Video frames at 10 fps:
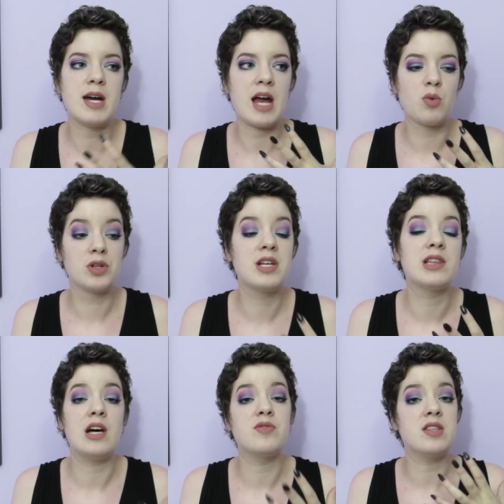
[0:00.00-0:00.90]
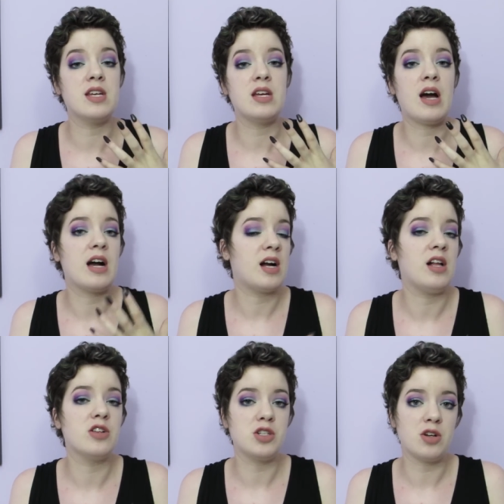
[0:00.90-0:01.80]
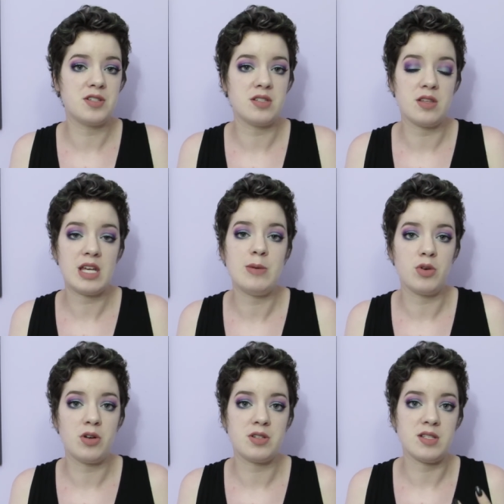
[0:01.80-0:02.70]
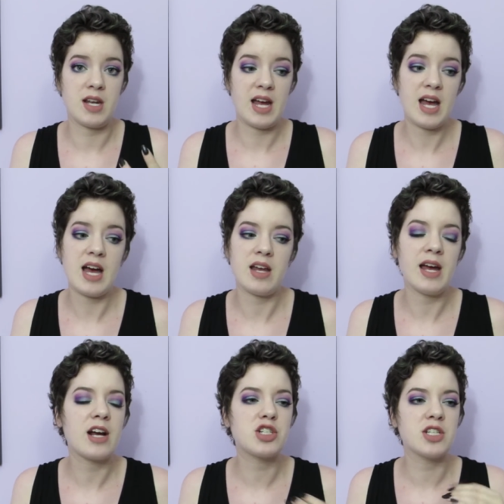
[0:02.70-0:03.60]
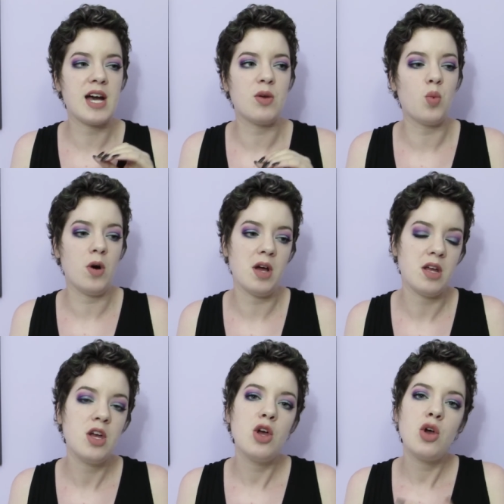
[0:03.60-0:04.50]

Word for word: and I really loved the oncology nurses and the chemo nurses that I had. I actually had one